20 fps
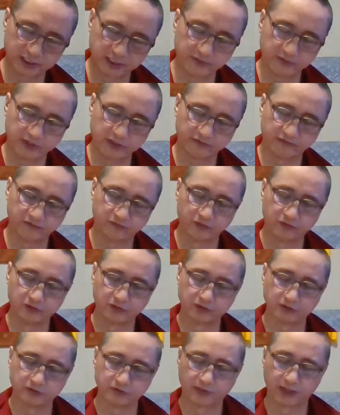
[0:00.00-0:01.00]
deep
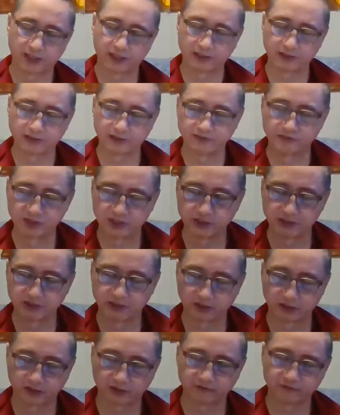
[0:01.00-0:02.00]
influence by the
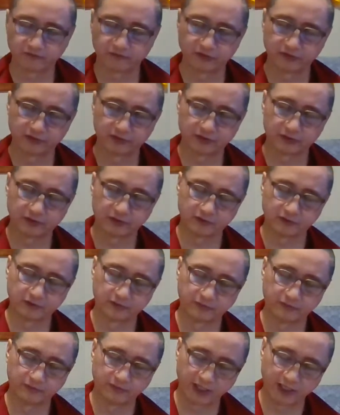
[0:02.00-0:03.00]
material comfort,
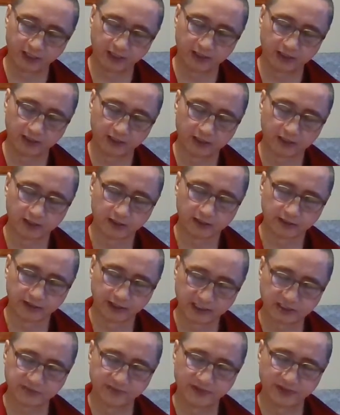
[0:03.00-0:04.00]
may
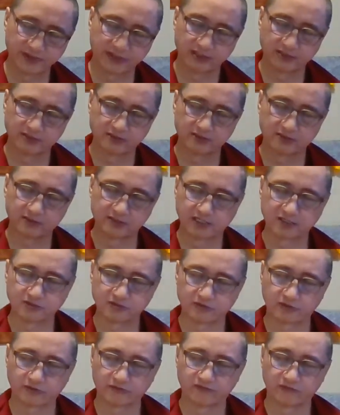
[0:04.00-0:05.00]
experience
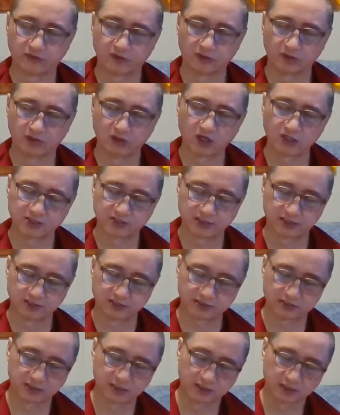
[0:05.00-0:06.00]
sense of
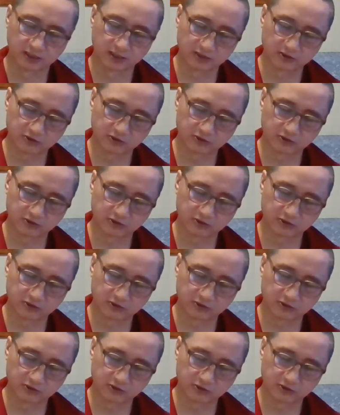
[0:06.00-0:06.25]
losses.